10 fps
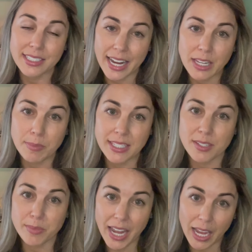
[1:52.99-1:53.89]
to take me
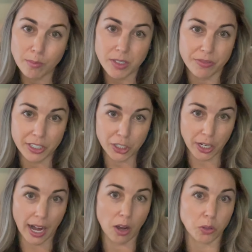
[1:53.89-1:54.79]
some time to
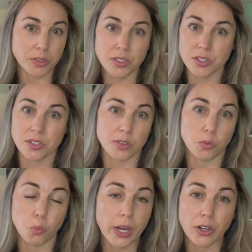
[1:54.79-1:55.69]
figure out
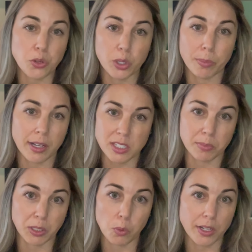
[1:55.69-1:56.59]
where you could
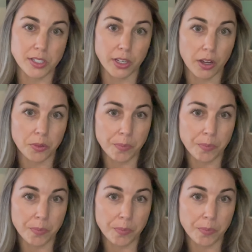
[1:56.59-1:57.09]
possibly want to go.